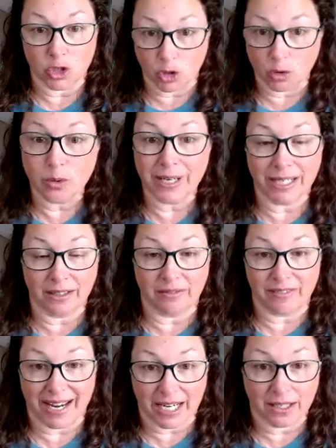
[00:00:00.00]
do in
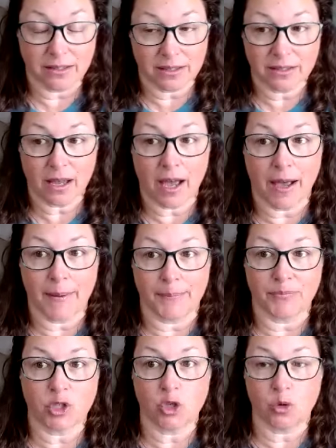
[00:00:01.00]
advance
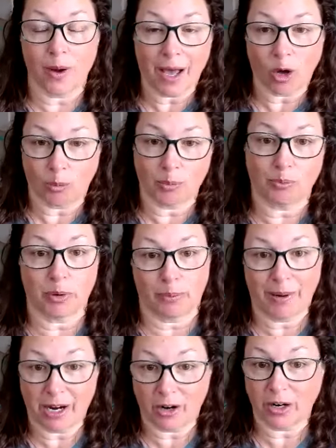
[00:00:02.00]
to help
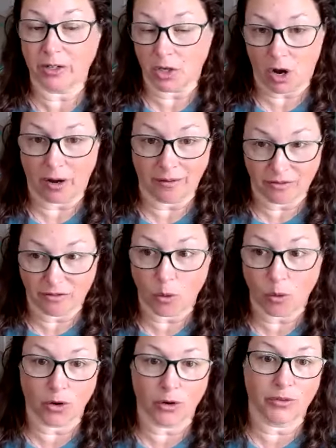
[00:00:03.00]
prepare a dog
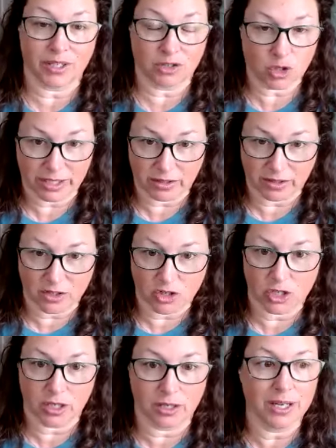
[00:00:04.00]
for this
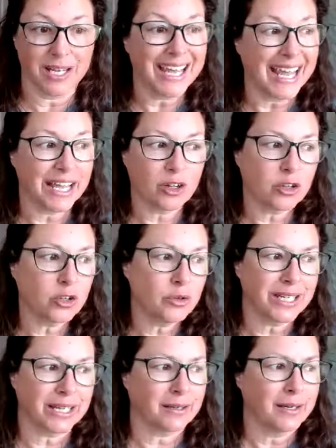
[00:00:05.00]
transition,
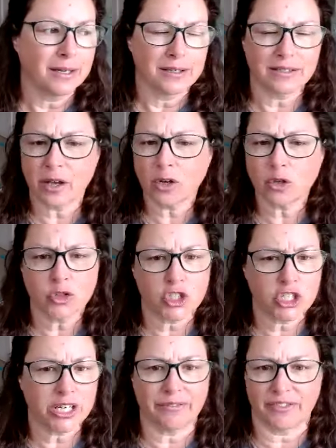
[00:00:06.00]
including subtle
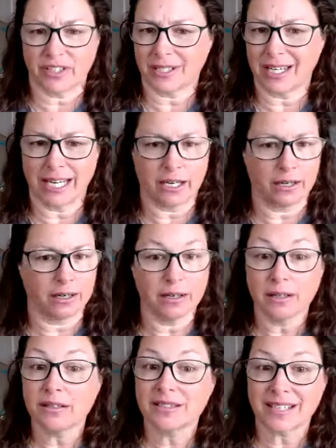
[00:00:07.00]
shifts
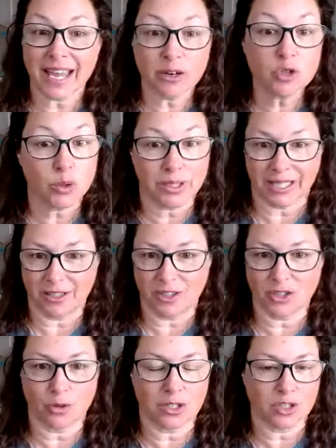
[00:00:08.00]
in scheduling
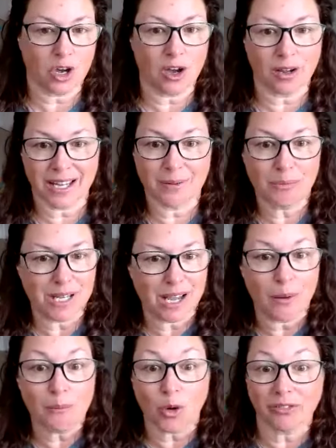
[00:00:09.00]
so the dog can
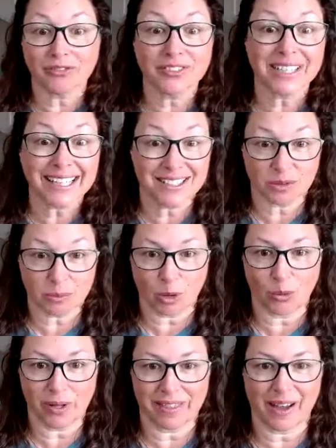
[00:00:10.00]
become more
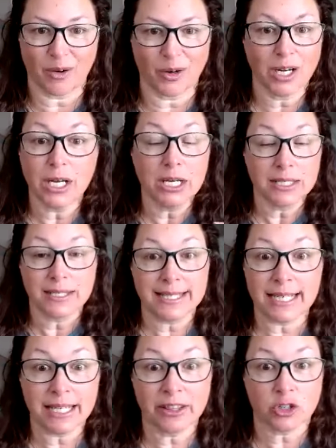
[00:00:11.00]
flexible without
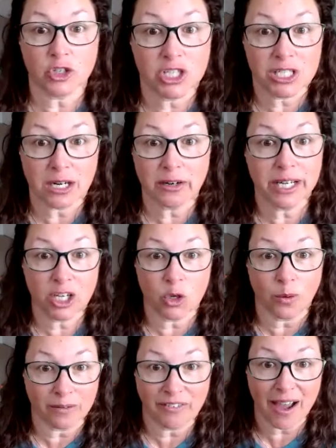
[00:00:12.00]
sitting there staring at
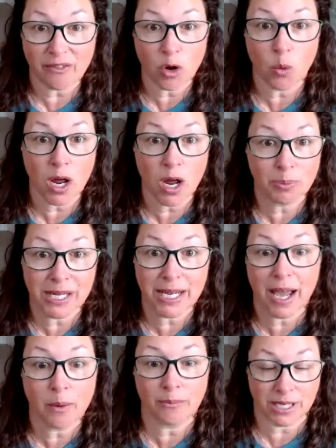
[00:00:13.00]
you at 5:01
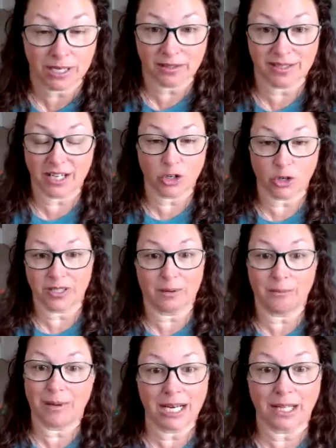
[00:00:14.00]
p.m. because dinner is
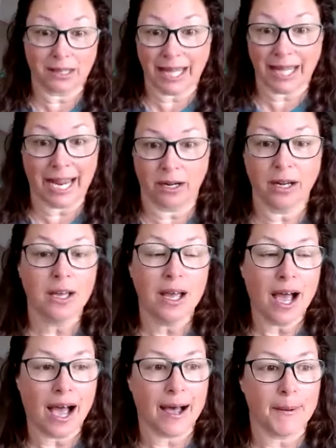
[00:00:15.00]
a minute late.
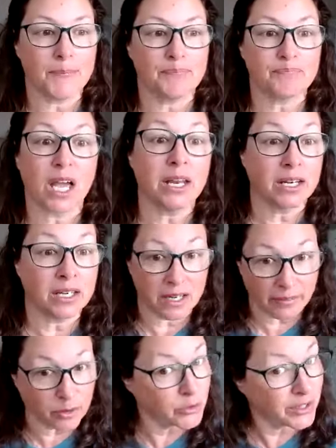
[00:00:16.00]
And
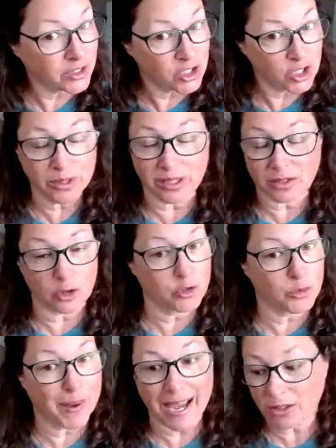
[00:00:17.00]
another thing too, and this
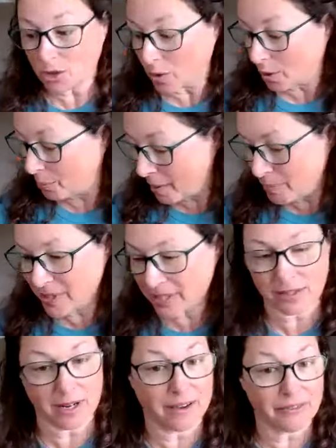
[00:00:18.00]
goes back to our puppy
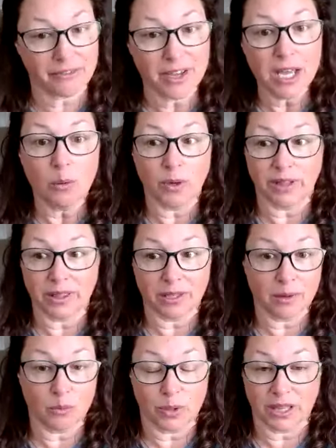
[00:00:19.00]
stuff with
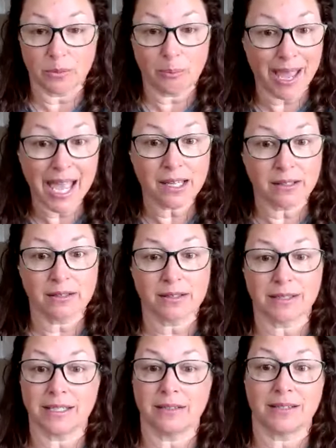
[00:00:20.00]
the
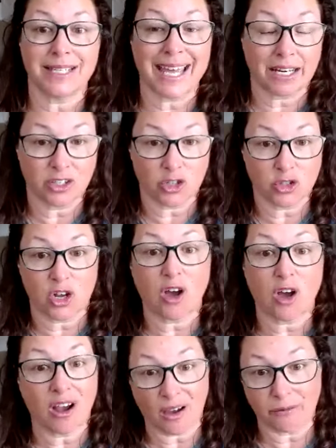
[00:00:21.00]
pens, is getting your
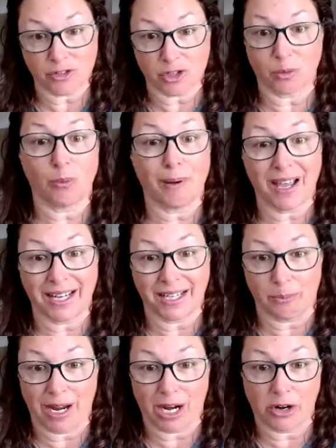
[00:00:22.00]
dog comfortable behind
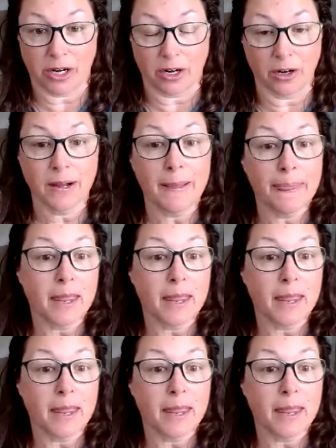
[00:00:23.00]
a barrier.